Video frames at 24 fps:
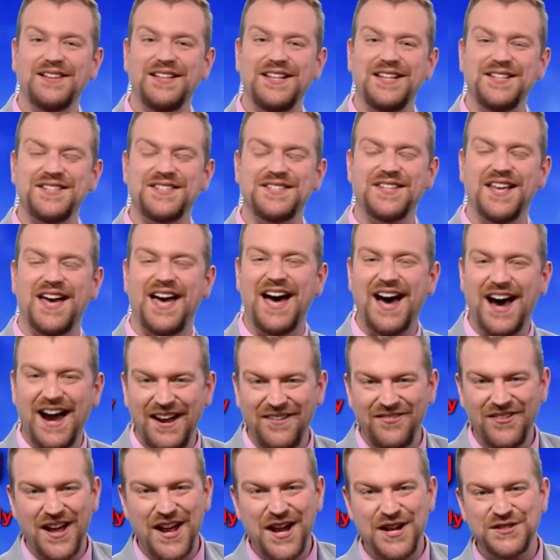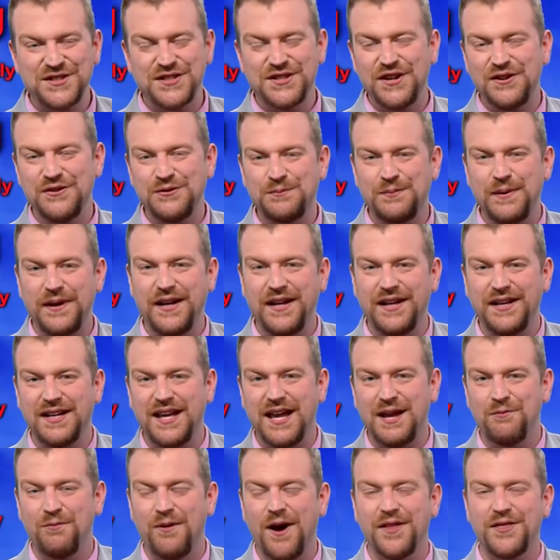least, the highlights of being
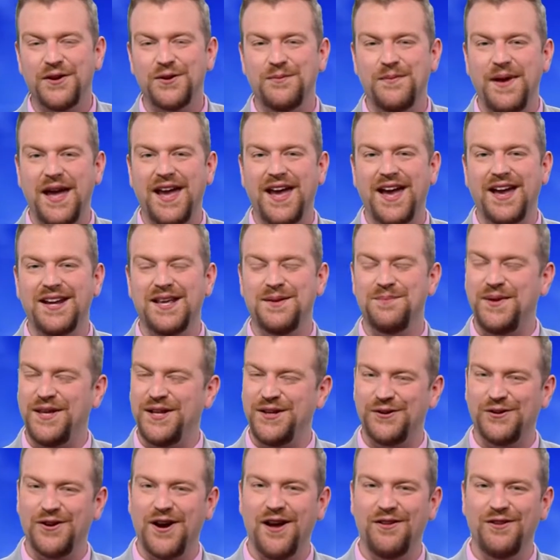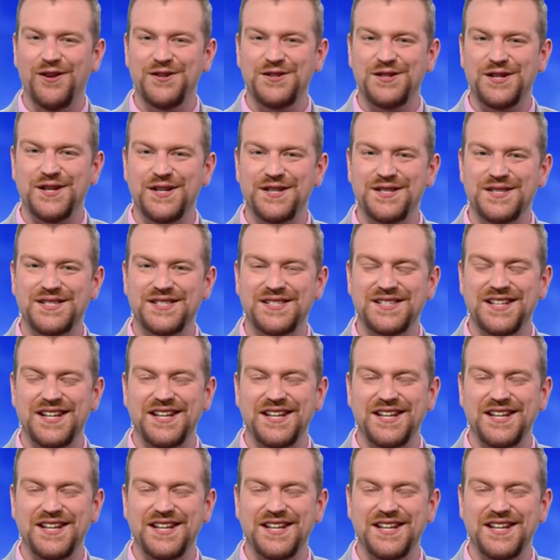a weatherman and meteorologist.